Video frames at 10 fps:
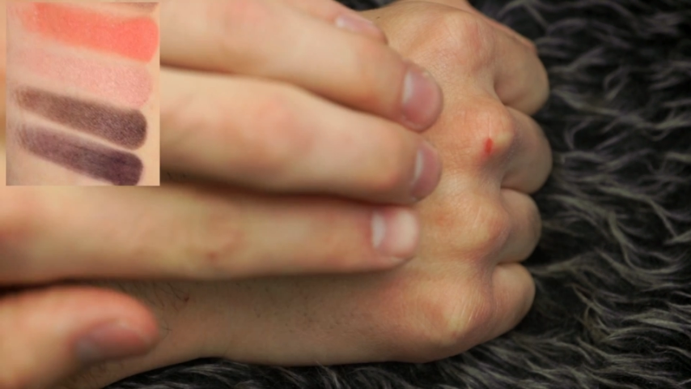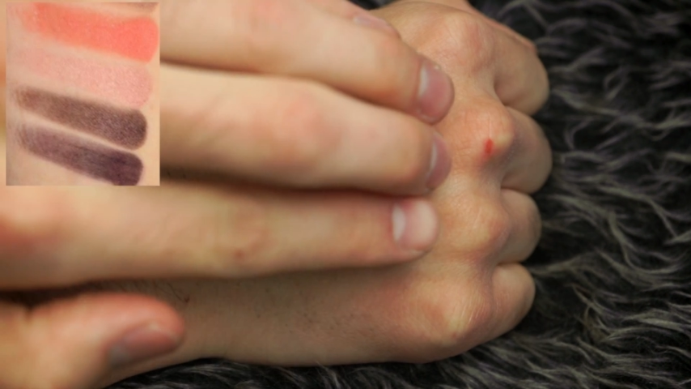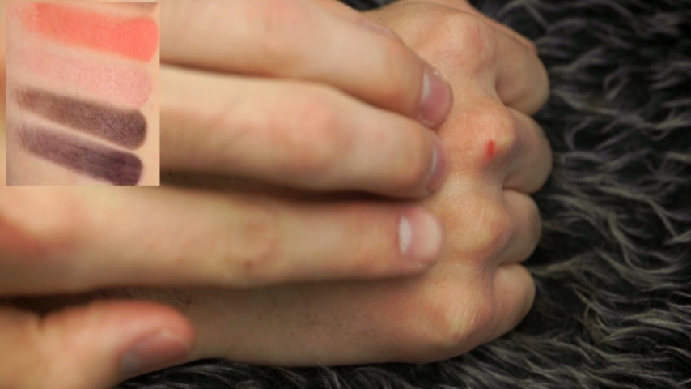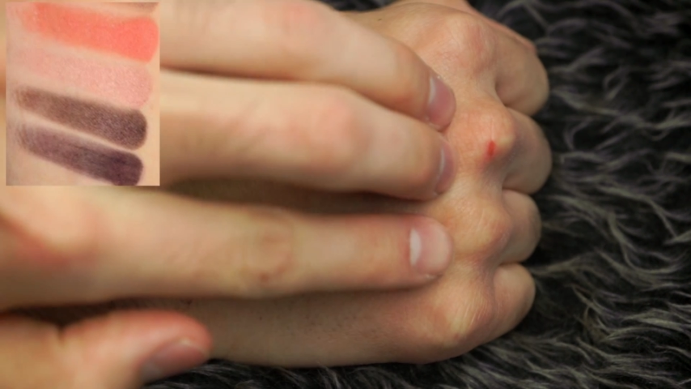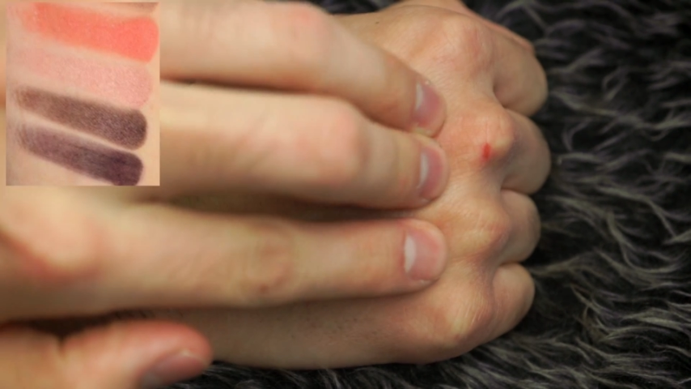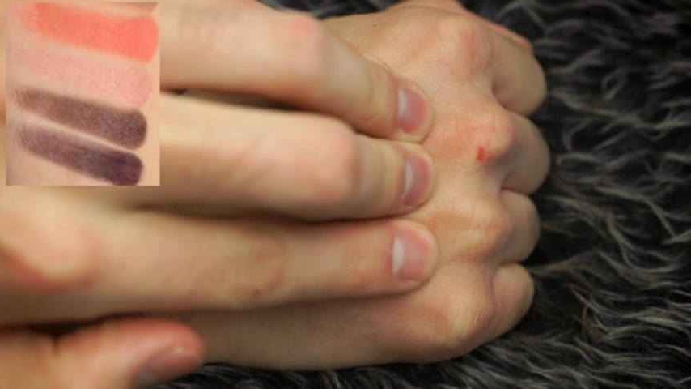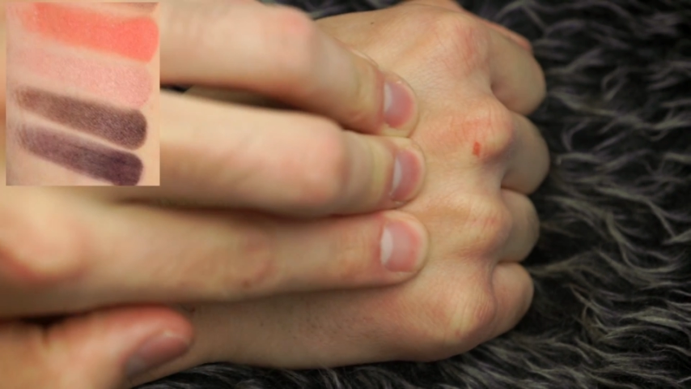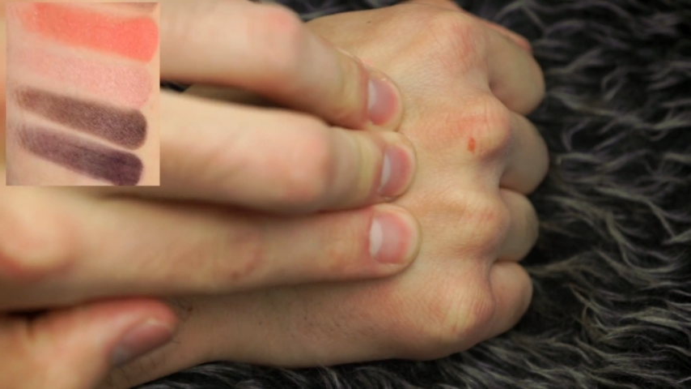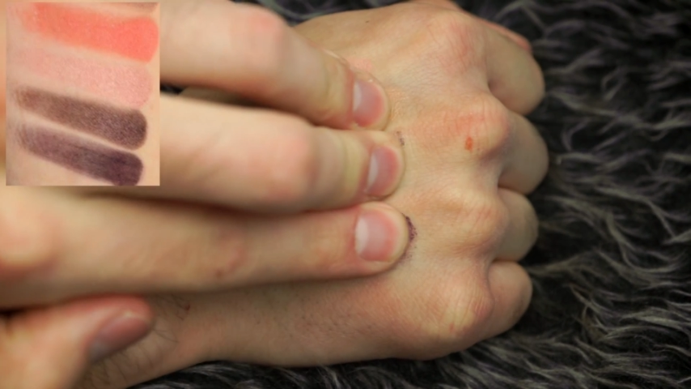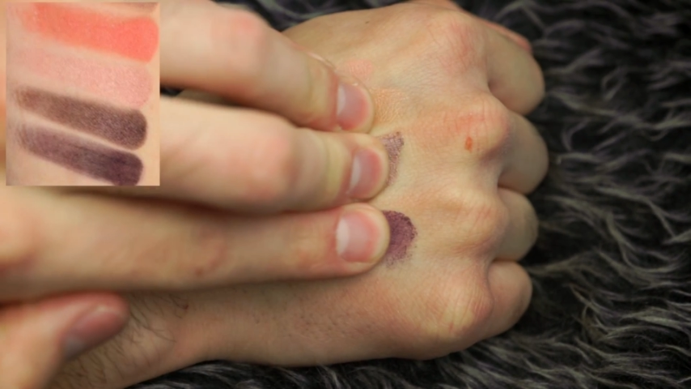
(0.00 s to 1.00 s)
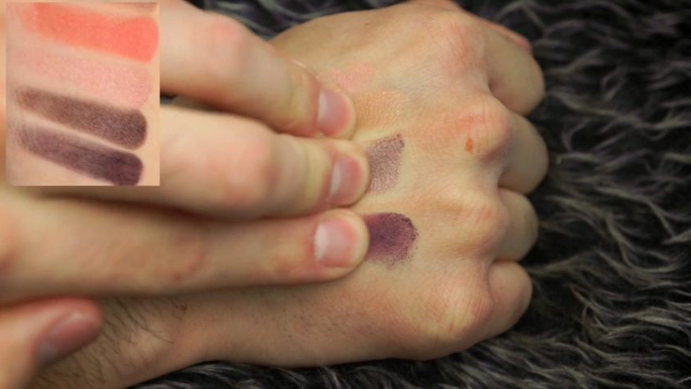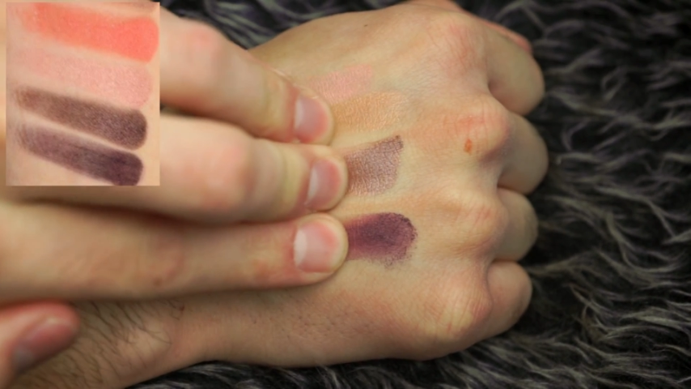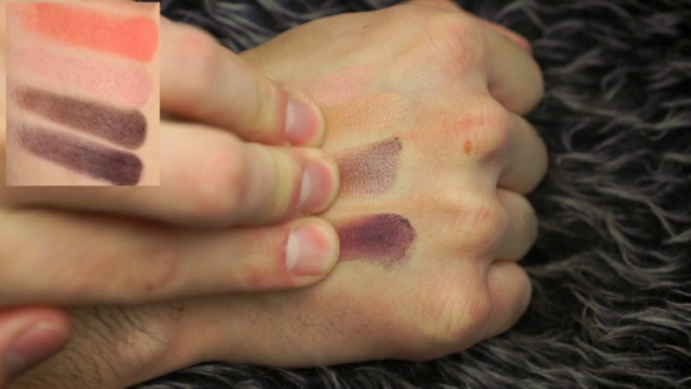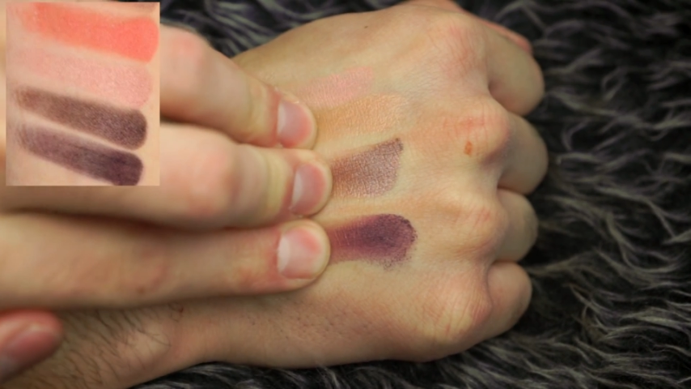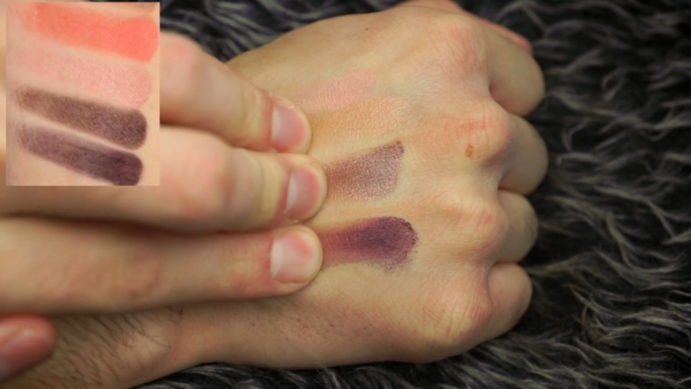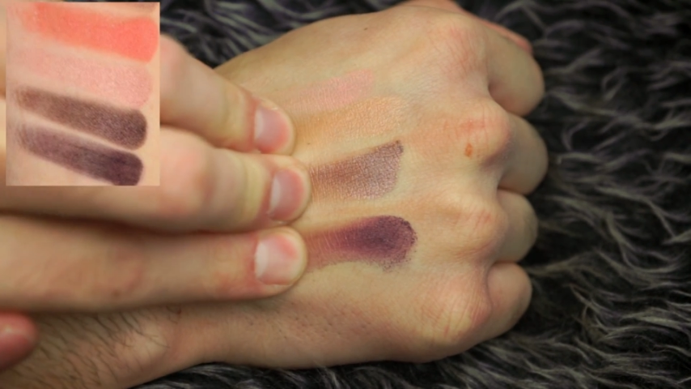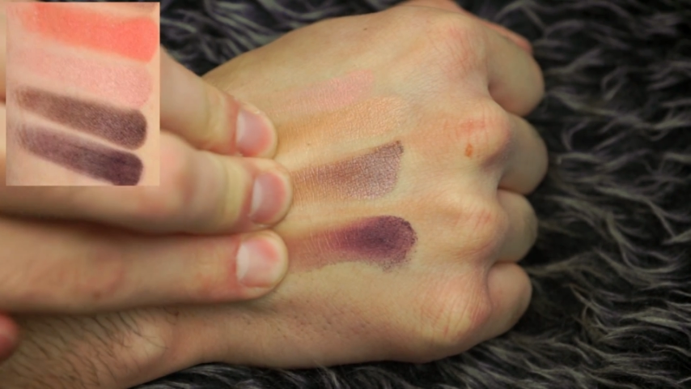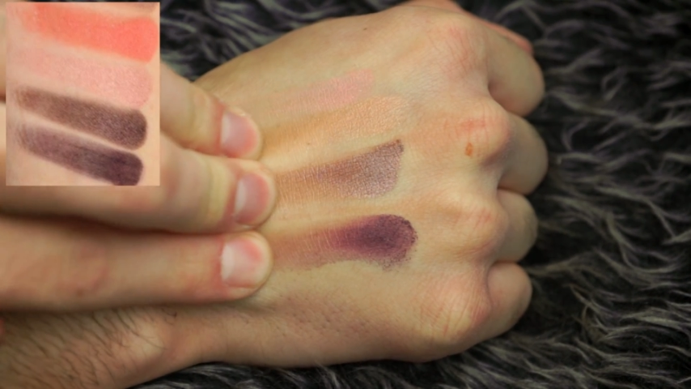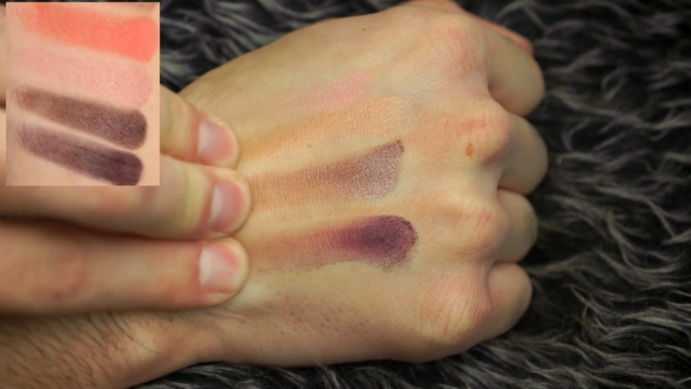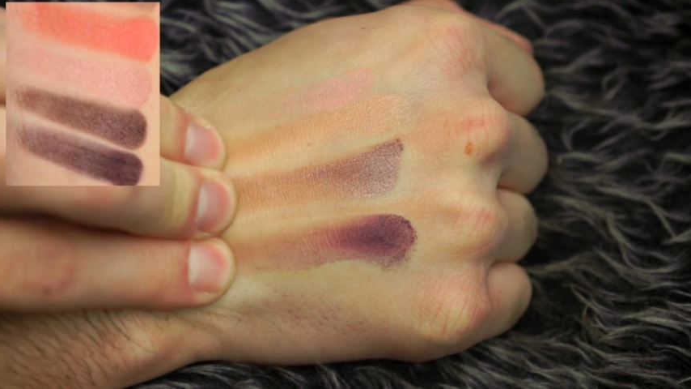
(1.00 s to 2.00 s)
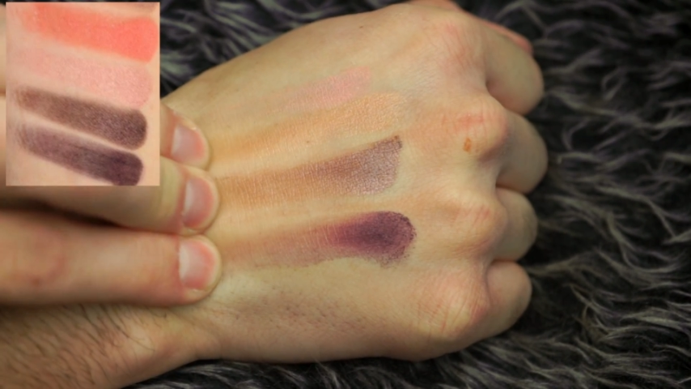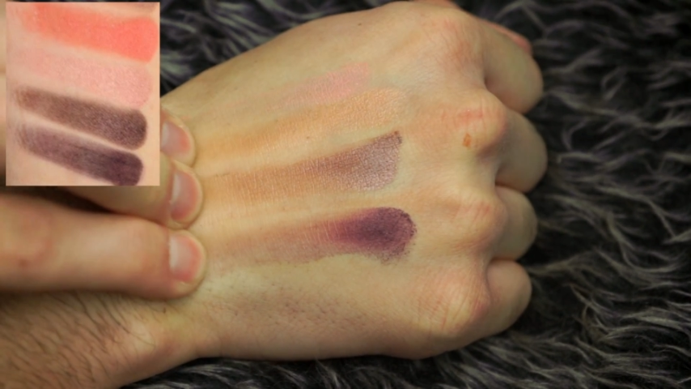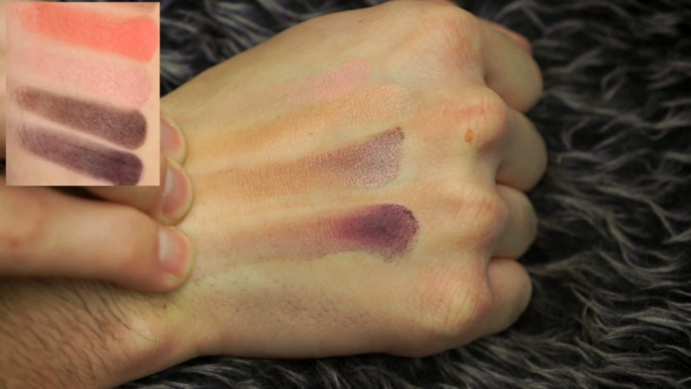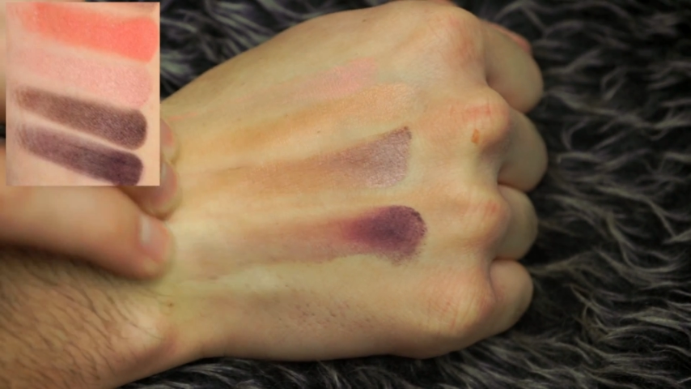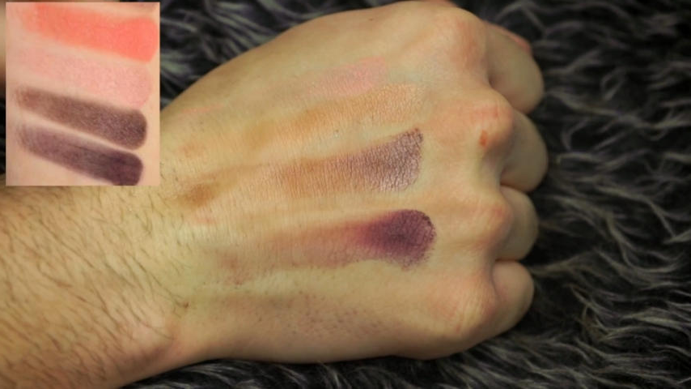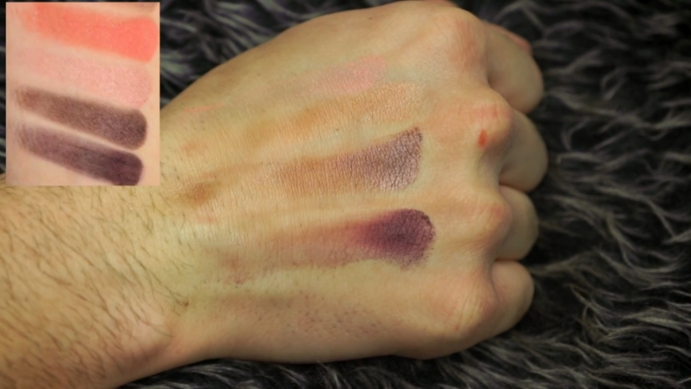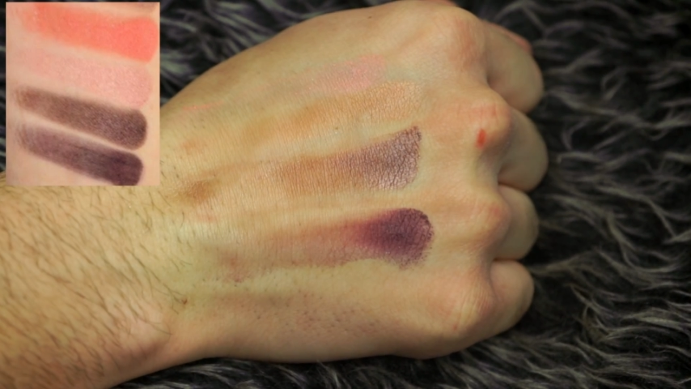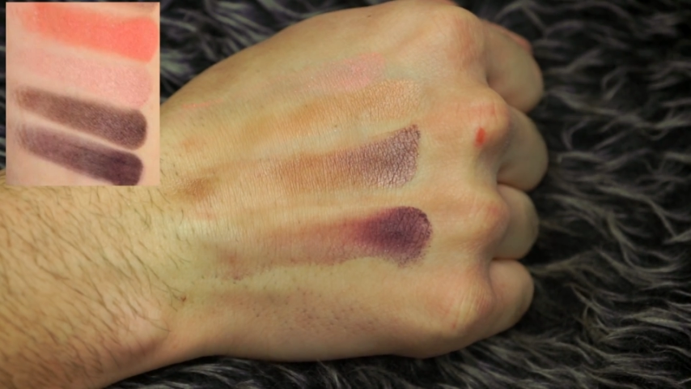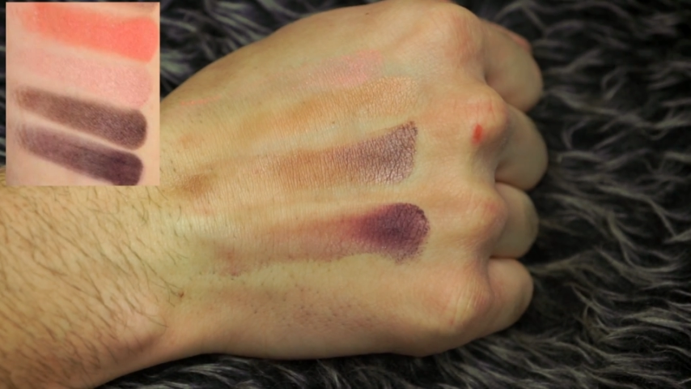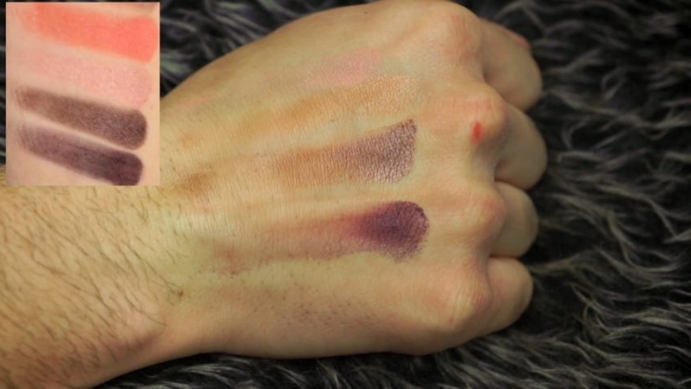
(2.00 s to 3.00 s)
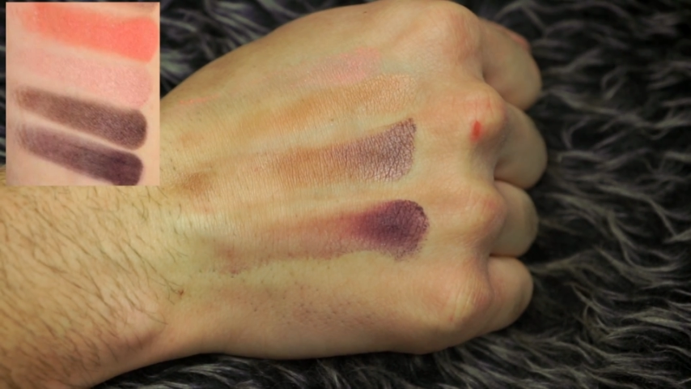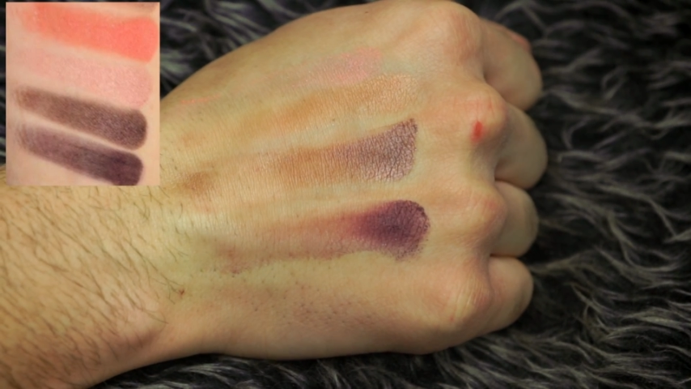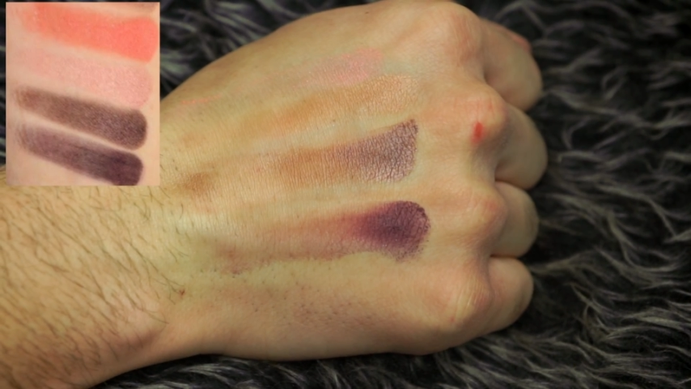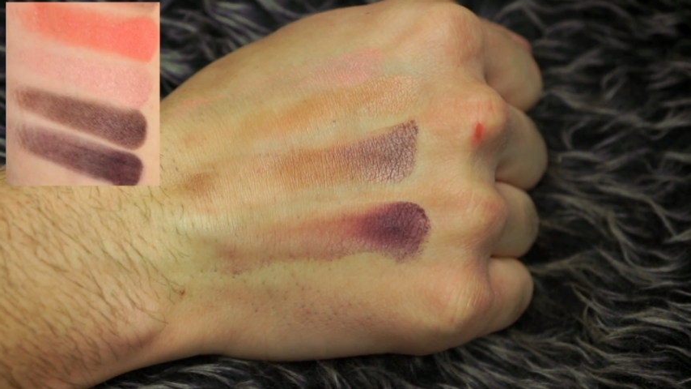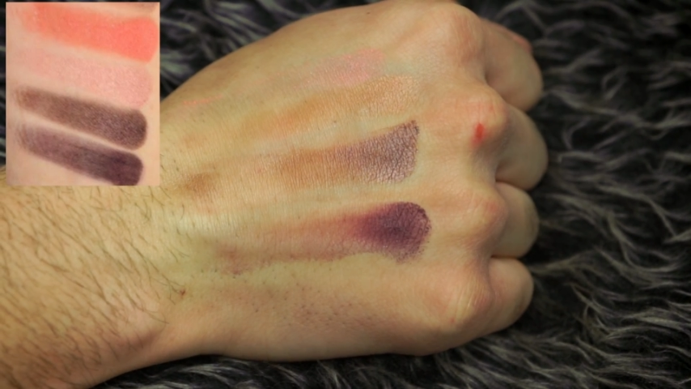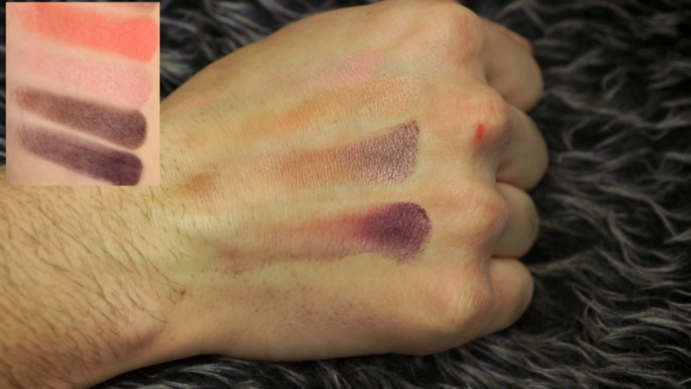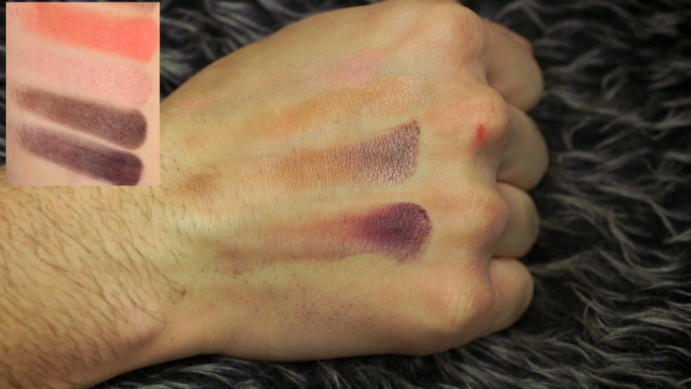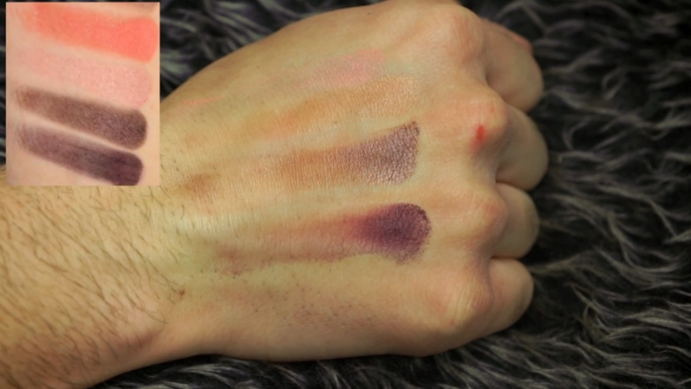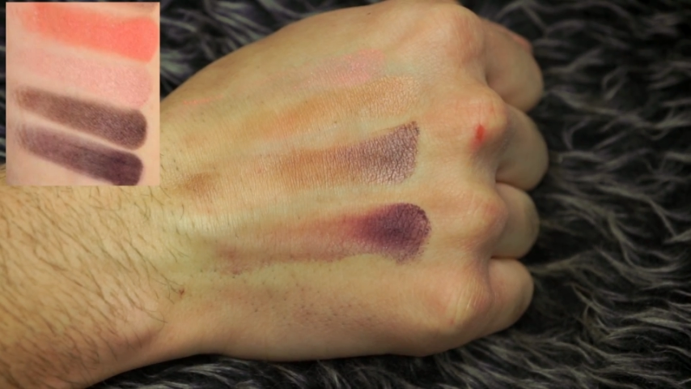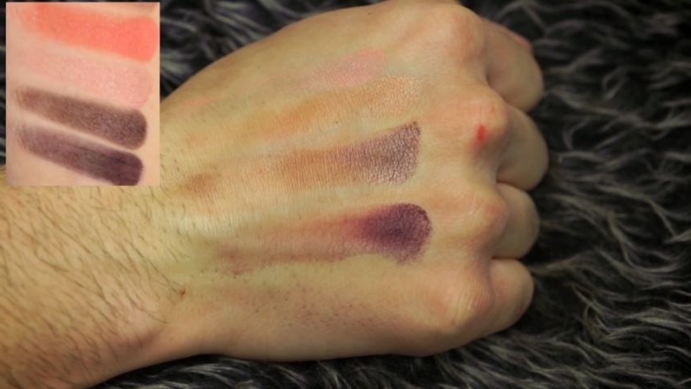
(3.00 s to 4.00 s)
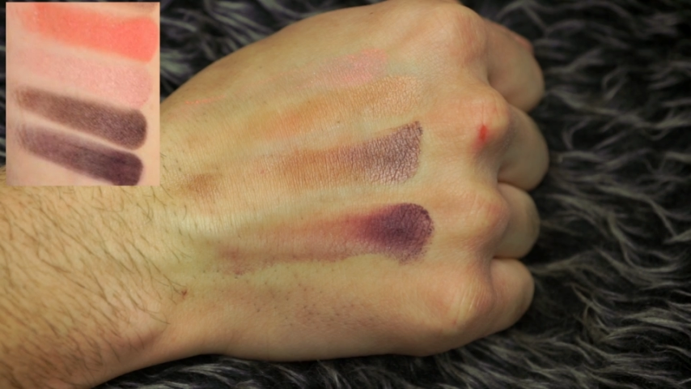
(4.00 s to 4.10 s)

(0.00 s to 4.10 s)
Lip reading: (no speaker visible)